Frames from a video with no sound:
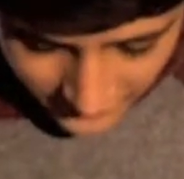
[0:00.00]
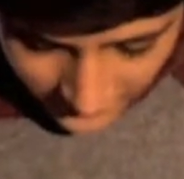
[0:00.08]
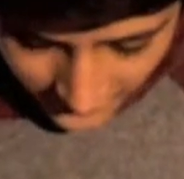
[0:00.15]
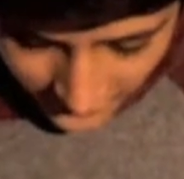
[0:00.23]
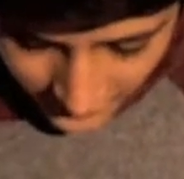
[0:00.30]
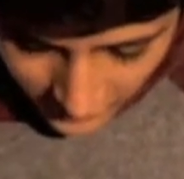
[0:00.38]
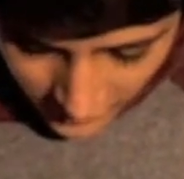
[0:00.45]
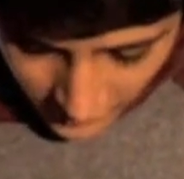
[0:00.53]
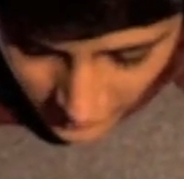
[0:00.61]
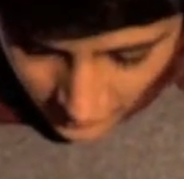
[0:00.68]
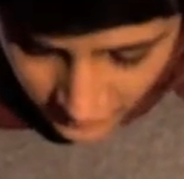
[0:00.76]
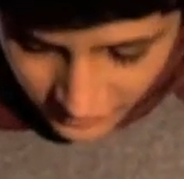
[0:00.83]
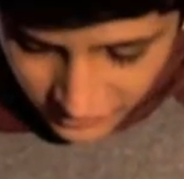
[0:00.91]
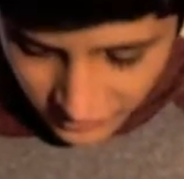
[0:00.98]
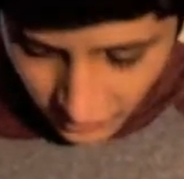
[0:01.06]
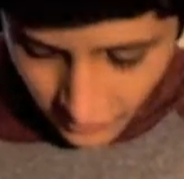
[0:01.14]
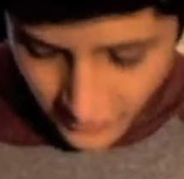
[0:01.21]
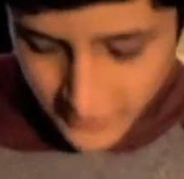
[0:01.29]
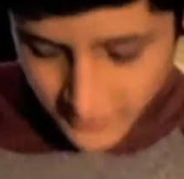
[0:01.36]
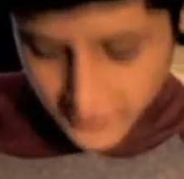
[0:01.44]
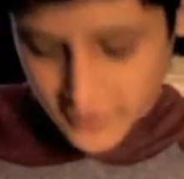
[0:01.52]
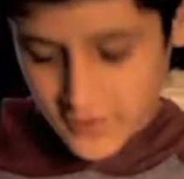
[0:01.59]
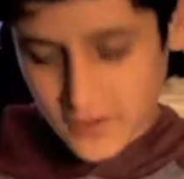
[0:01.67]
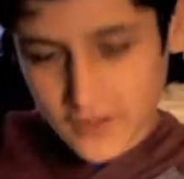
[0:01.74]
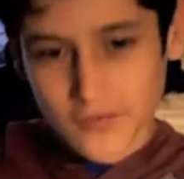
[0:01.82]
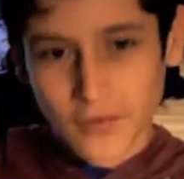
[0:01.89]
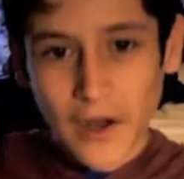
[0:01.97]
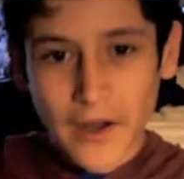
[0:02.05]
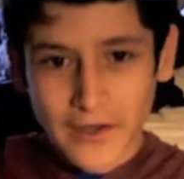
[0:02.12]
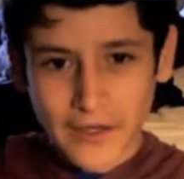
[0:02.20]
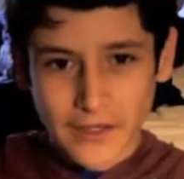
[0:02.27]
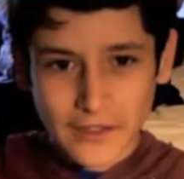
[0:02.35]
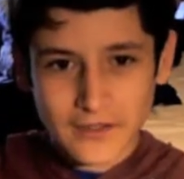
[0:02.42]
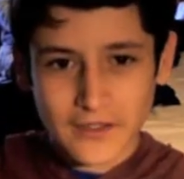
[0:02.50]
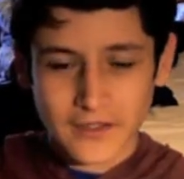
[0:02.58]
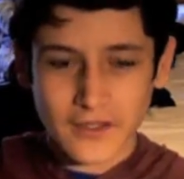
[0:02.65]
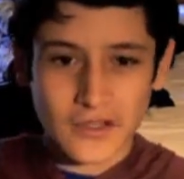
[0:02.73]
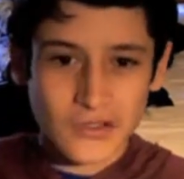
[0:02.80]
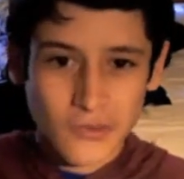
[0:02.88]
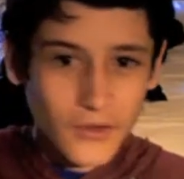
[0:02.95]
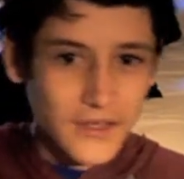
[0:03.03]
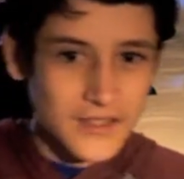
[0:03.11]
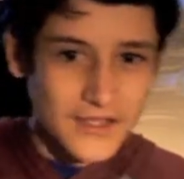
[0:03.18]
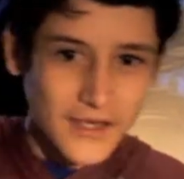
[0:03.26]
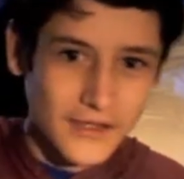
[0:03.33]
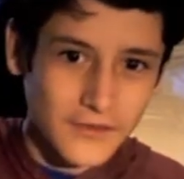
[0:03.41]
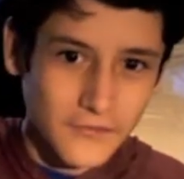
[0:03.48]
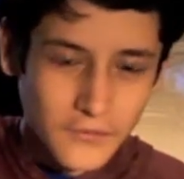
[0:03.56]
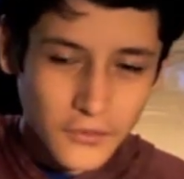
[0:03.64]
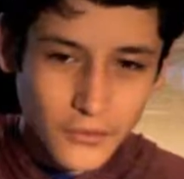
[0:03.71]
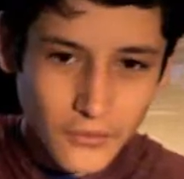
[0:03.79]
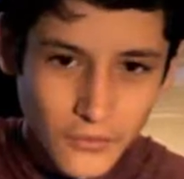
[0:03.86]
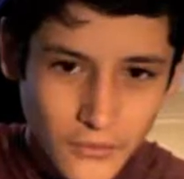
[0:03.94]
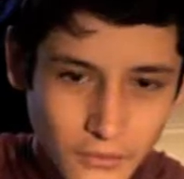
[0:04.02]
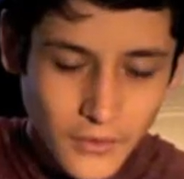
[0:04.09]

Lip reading: like, he's right. He's like, the story isn't at the funeral.